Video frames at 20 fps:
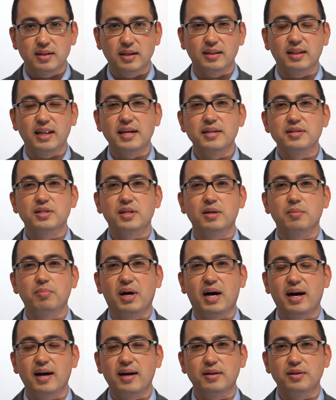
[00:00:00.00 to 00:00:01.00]
And Lens
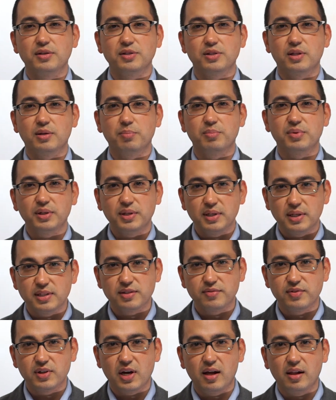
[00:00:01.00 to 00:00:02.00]
compiles the billions
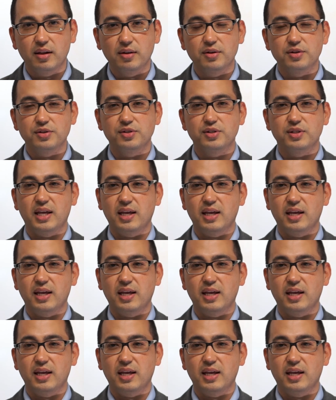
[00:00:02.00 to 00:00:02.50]
of dollars